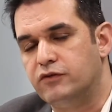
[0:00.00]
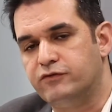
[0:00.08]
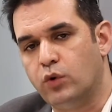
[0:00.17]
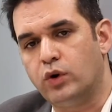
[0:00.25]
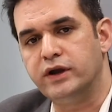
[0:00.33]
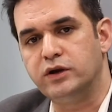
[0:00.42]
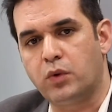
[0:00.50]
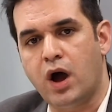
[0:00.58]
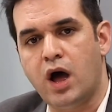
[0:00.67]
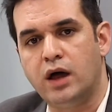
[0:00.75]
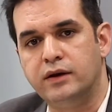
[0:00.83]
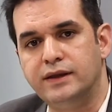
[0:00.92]
For
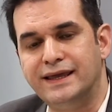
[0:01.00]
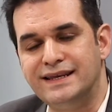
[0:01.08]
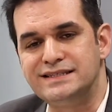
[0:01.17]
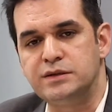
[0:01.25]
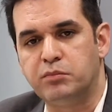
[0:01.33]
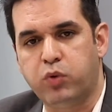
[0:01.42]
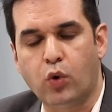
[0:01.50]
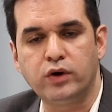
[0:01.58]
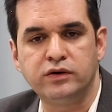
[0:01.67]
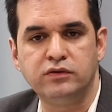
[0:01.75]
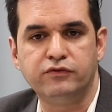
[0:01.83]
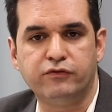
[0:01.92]
Iran, it is
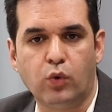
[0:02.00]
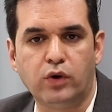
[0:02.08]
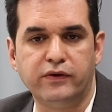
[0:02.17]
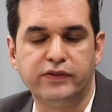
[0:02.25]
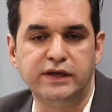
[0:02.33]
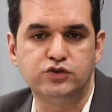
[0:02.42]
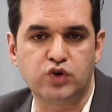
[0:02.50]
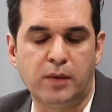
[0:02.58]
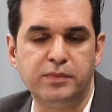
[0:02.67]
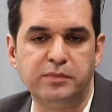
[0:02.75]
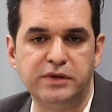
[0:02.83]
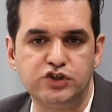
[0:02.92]
important for the
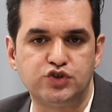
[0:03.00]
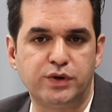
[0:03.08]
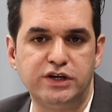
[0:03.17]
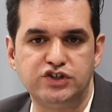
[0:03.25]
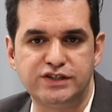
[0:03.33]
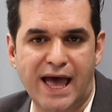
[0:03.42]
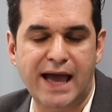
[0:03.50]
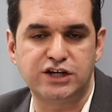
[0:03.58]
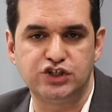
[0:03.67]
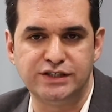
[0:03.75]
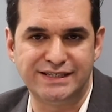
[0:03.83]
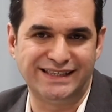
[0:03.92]
Trump administration's
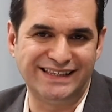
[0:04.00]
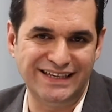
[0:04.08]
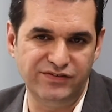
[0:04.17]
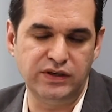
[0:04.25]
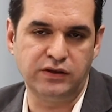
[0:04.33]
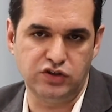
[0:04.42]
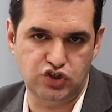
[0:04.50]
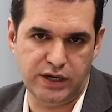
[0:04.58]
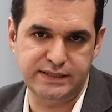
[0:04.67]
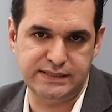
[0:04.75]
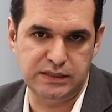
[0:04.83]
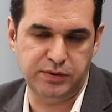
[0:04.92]
actions in leaving the
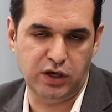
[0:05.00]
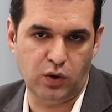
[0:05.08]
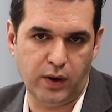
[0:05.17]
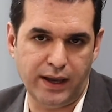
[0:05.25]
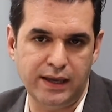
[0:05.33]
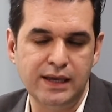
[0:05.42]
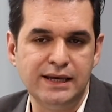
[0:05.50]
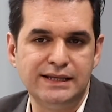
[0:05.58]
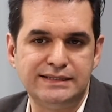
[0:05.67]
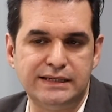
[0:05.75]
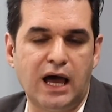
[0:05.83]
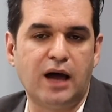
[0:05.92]
JCPOA
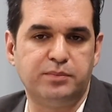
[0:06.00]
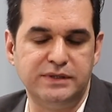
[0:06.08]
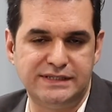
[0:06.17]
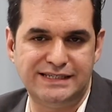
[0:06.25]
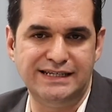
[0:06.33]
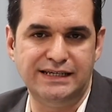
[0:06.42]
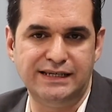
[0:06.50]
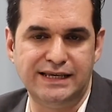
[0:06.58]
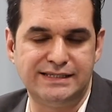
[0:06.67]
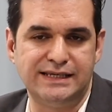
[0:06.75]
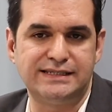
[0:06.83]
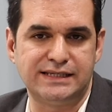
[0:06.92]
to not be seen
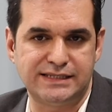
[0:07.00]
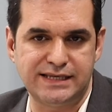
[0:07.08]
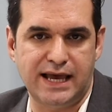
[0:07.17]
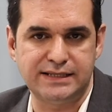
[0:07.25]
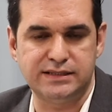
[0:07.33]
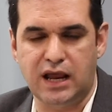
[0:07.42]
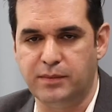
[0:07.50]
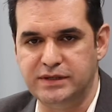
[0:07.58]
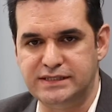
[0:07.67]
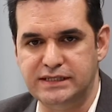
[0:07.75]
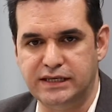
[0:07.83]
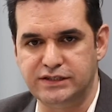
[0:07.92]
as a success, to not be
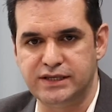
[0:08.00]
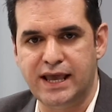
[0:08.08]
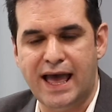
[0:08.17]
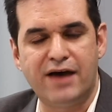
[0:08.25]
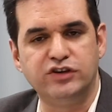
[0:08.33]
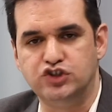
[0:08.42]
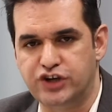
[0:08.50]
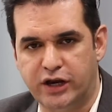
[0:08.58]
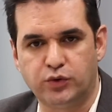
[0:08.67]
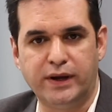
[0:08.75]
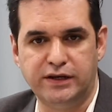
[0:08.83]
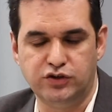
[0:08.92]
seen as having
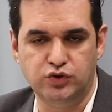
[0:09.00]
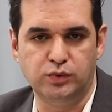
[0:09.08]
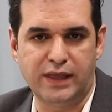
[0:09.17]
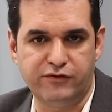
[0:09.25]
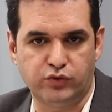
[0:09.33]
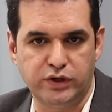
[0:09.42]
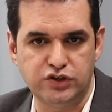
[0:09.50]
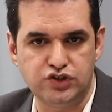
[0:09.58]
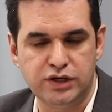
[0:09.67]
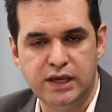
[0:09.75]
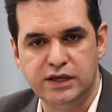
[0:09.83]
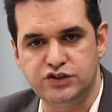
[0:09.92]
generated new leverage.
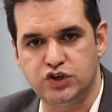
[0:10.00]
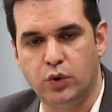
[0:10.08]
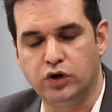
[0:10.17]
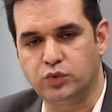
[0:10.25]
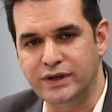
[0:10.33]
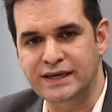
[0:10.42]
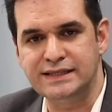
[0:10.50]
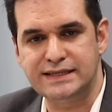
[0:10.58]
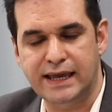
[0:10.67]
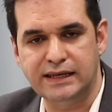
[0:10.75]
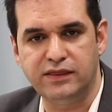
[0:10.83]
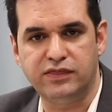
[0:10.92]
So agreeing
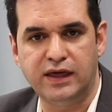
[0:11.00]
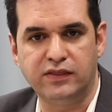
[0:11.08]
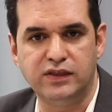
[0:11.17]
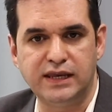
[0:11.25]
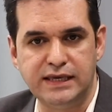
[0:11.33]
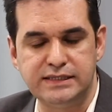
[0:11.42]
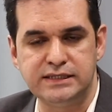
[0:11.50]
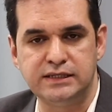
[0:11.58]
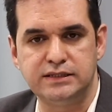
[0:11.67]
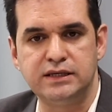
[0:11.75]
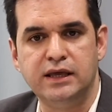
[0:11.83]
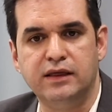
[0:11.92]
to anything that
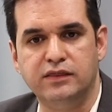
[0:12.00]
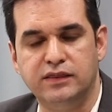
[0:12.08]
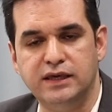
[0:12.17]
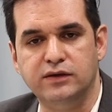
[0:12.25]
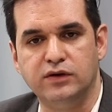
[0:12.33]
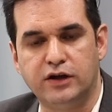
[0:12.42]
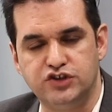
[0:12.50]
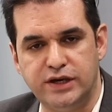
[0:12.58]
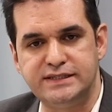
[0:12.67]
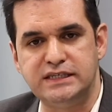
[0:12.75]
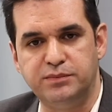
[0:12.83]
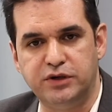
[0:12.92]
isn't the
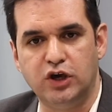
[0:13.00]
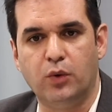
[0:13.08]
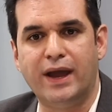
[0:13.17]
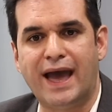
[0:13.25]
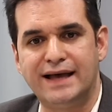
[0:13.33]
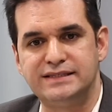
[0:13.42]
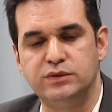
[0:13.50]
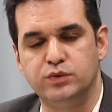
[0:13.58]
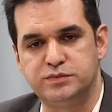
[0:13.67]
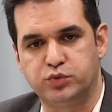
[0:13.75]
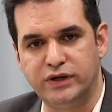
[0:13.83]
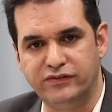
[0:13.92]
JCPOA as it
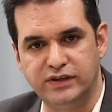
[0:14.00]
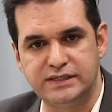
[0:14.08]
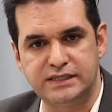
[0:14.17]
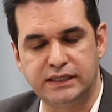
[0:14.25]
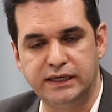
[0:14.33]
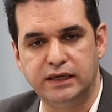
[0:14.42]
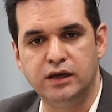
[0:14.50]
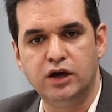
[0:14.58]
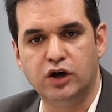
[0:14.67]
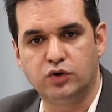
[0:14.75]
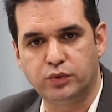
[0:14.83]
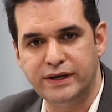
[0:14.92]
was previously
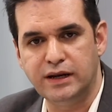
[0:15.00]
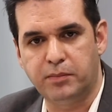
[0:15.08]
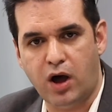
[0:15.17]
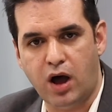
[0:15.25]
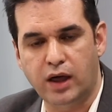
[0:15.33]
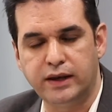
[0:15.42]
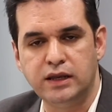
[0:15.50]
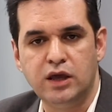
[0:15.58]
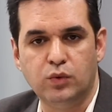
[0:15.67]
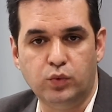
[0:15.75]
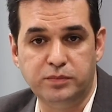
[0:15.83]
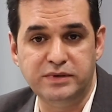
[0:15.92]
agreed upon
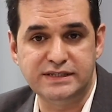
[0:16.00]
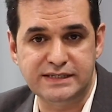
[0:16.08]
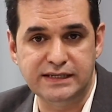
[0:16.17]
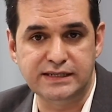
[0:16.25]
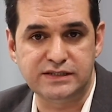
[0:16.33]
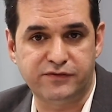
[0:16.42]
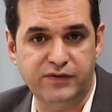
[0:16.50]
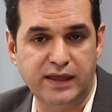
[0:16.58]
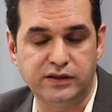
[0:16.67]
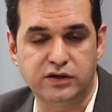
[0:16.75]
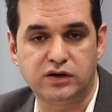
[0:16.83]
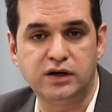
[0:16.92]
would be seen as a
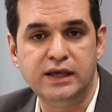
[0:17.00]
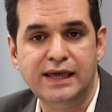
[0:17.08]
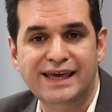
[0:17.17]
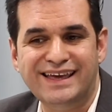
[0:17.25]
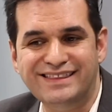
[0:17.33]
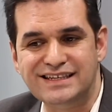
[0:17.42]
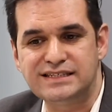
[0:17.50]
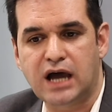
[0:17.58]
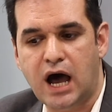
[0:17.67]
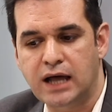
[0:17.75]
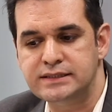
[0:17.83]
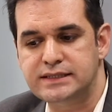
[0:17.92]
failure. In this
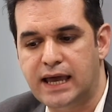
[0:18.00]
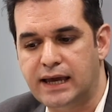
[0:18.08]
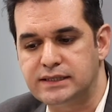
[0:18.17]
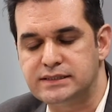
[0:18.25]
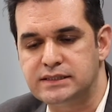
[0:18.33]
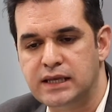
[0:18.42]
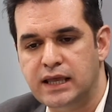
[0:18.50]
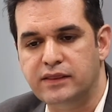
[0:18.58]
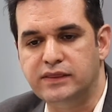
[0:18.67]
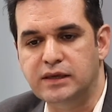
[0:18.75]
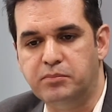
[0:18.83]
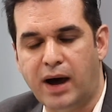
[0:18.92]
context,
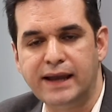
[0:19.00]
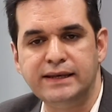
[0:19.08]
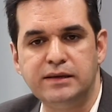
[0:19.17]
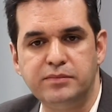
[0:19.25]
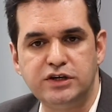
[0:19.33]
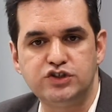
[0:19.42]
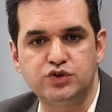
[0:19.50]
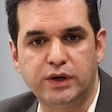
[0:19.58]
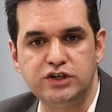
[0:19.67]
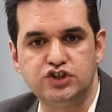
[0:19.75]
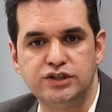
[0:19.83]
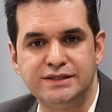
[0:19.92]
the Biden
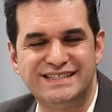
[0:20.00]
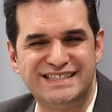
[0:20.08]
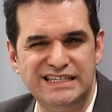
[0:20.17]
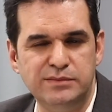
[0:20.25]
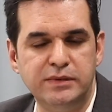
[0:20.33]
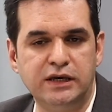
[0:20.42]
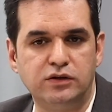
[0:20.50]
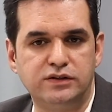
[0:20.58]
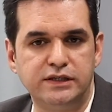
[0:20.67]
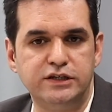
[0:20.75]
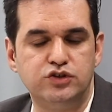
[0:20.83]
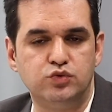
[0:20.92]
administration
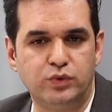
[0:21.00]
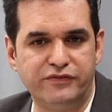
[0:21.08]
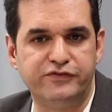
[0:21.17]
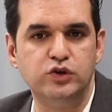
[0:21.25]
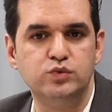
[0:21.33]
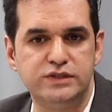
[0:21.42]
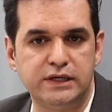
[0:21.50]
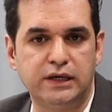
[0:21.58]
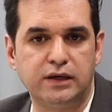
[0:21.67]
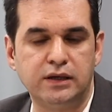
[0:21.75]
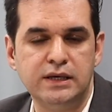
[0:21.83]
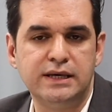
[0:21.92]
seemingly
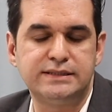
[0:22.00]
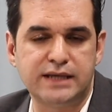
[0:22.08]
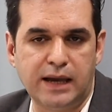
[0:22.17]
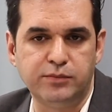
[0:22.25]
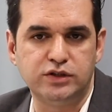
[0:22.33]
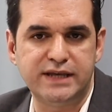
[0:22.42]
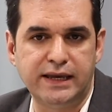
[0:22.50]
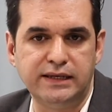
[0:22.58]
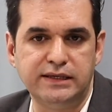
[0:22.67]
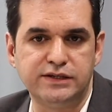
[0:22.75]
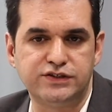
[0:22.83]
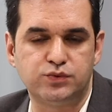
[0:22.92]
refusing
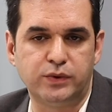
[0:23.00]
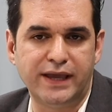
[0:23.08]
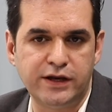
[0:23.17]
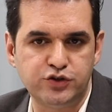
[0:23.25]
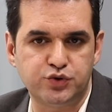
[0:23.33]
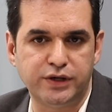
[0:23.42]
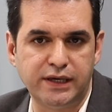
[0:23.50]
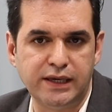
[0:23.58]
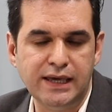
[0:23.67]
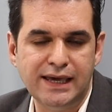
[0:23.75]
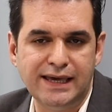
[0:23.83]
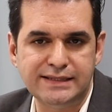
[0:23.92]
simultaneous reentry
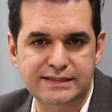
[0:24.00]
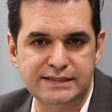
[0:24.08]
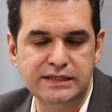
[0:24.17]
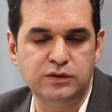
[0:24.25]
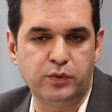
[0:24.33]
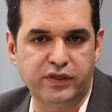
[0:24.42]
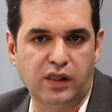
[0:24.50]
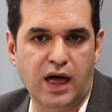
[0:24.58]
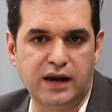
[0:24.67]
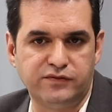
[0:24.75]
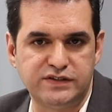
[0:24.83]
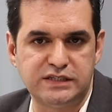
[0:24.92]
is seen with a
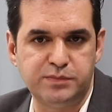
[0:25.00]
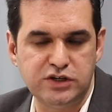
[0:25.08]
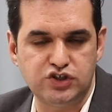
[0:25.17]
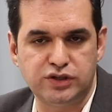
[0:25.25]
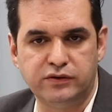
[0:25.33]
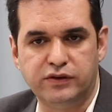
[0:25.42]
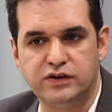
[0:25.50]
lot of suspicion.